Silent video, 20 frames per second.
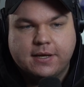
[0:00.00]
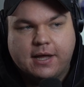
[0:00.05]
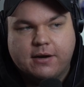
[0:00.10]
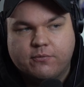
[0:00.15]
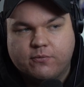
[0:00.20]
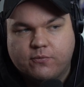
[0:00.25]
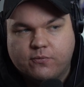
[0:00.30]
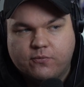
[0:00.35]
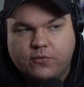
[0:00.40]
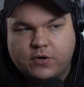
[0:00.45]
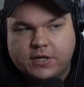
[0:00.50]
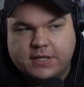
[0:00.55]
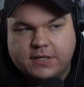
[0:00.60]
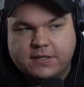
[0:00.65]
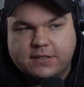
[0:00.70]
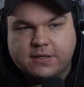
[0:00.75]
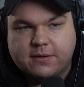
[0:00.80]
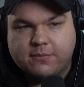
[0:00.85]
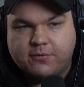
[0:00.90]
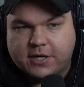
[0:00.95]
And what
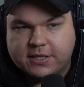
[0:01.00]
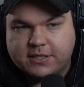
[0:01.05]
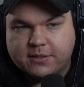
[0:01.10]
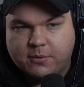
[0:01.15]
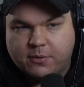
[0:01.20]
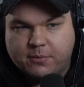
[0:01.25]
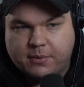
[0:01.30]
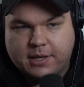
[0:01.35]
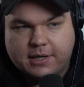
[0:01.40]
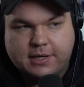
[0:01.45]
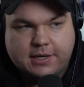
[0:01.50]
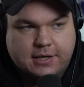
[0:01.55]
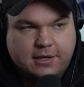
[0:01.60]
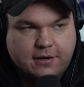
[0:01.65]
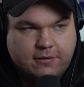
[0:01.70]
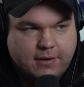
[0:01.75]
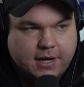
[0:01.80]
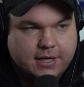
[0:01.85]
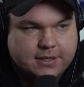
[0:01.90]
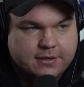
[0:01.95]
is impressive about the
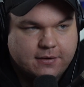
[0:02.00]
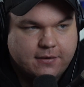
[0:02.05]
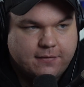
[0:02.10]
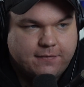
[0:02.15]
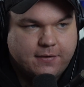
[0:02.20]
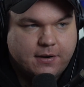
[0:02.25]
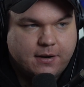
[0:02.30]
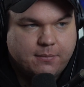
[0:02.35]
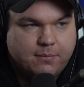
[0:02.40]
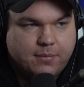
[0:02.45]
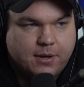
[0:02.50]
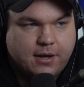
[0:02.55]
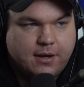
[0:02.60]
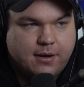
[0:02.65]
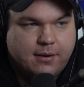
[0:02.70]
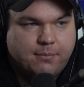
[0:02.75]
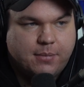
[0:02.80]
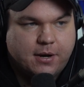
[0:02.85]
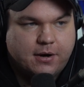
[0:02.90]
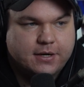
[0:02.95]
director, Philip
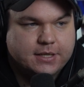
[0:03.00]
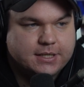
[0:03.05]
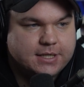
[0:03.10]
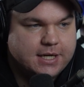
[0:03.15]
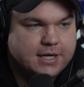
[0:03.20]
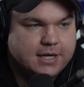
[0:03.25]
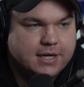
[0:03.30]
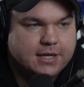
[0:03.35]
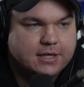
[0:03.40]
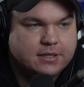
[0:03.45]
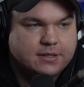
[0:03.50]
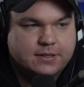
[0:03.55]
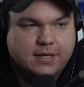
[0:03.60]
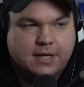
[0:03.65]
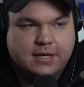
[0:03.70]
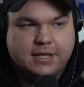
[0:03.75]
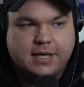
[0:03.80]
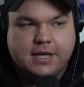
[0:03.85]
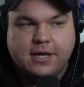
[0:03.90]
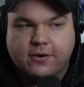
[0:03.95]
Barantini, is
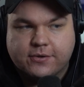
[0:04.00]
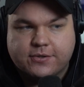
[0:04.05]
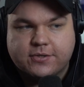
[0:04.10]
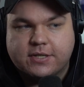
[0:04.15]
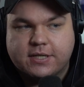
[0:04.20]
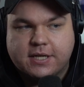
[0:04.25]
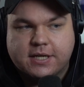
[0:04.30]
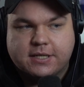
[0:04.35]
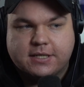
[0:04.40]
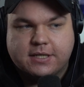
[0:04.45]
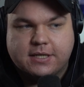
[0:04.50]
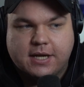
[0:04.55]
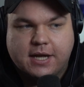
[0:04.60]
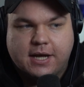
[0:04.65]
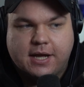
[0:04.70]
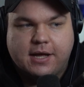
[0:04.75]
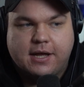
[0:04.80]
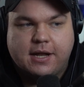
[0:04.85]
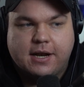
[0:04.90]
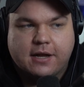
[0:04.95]
that he also did
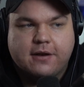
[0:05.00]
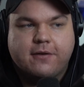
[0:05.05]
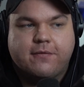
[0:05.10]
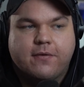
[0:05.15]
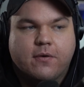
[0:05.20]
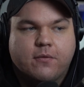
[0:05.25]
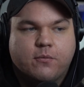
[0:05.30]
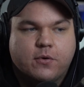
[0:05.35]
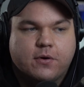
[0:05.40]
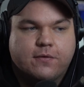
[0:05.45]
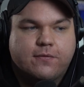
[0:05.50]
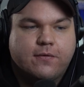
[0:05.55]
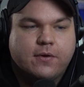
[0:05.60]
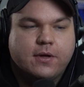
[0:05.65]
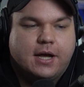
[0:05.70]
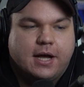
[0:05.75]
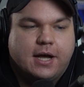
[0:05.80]
another film with